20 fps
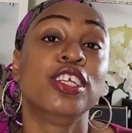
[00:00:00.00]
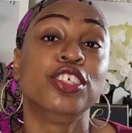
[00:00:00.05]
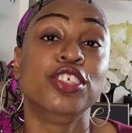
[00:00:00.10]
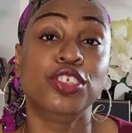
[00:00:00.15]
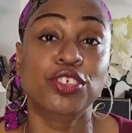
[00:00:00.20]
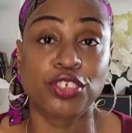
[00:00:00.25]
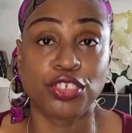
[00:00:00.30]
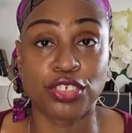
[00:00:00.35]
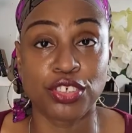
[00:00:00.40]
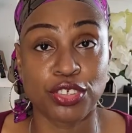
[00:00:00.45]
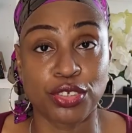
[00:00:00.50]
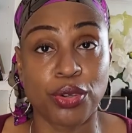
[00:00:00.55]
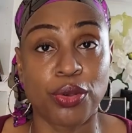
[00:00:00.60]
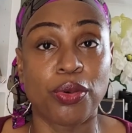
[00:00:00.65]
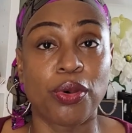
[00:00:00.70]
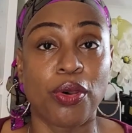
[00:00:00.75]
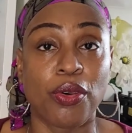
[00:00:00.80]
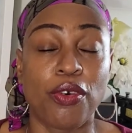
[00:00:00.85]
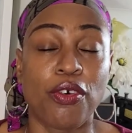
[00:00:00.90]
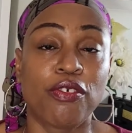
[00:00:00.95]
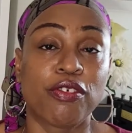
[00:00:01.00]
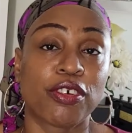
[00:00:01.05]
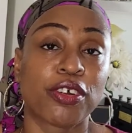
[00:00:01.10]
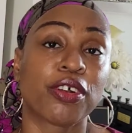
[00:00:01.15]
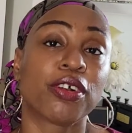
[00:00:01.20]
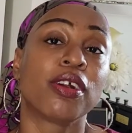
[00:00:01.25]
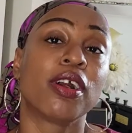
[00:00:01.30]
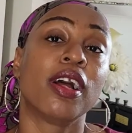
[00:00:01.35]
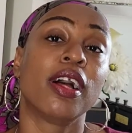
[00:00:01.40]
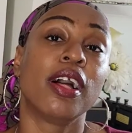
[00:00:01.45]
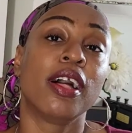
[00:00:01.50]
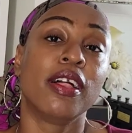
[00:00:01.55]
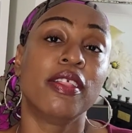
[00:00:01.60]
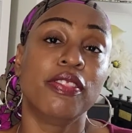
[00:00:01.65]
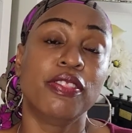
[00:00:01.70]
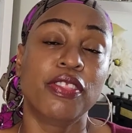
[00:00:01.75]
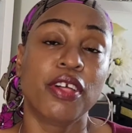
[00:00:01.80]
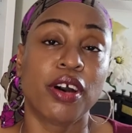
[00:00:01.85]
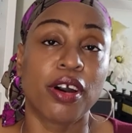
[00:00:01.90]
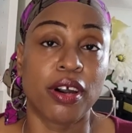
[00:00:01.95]
You should go over
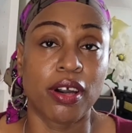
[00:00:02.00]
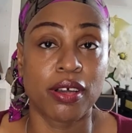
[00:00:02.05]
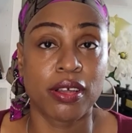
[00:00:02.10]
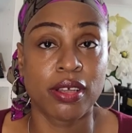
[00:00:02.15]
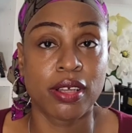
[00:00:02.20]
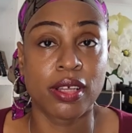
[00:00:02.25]
the